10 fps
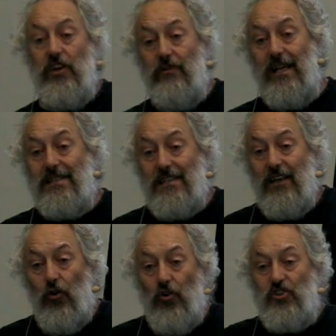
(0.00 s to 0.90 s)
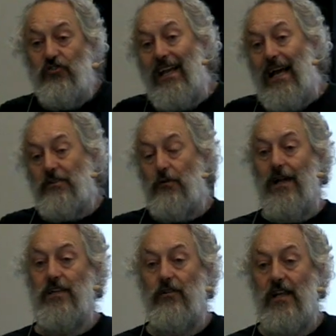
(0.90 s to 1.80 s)
units or shrink up to
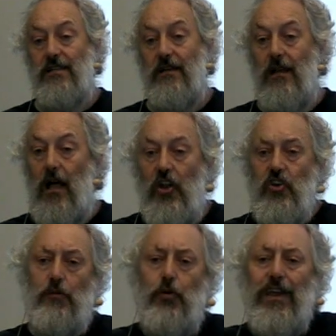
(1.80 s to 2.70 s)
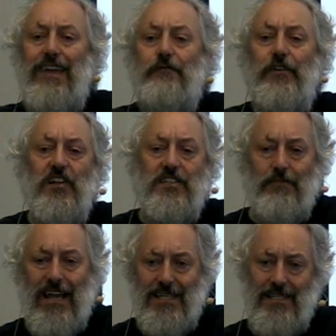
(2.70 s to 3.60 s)
one unit. And you can put infinite
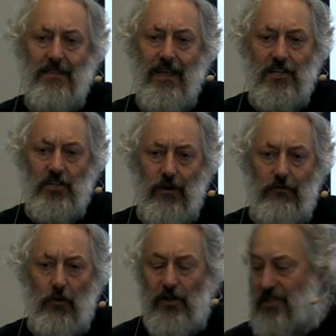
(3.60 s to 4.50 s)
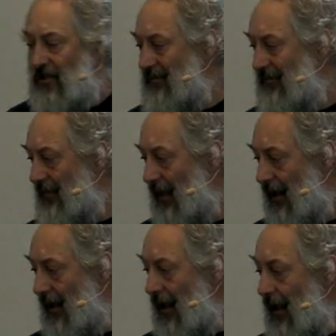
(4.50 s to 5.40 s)
spaces in there too if you want to.
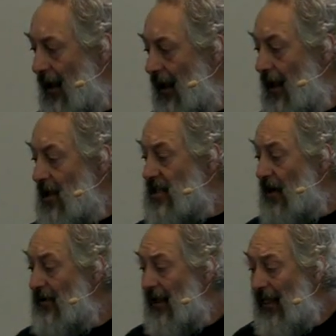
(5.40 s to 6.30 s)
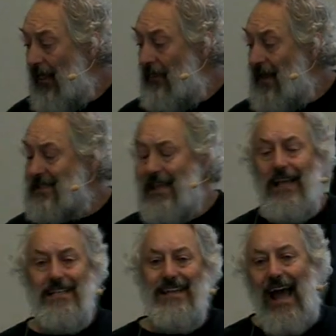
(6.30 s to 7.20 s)
So this
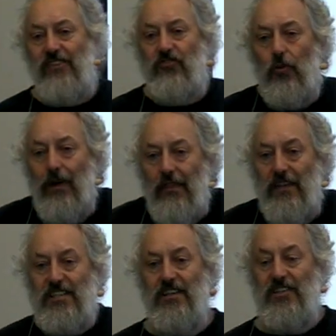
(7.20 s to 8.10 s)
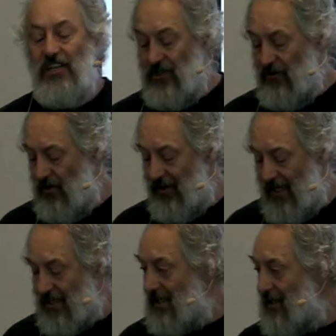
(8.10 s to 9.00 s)
thing, its natural width is 32
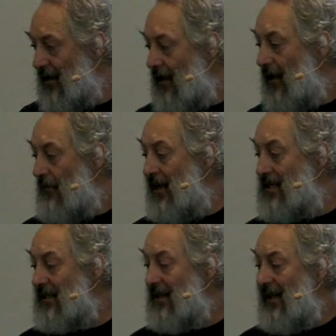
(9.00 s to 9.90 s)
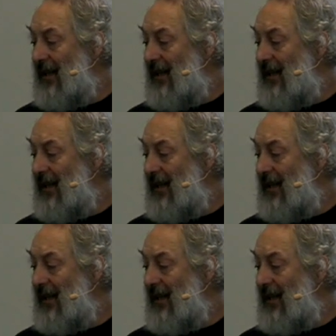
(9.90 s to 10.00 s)
units, but